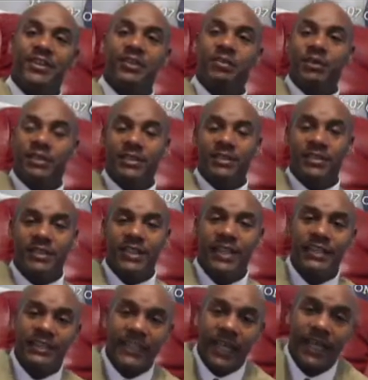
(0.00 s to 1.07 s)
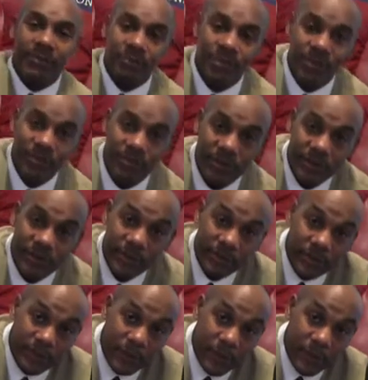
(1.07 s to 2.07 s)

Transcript: in Stacey Adams suits,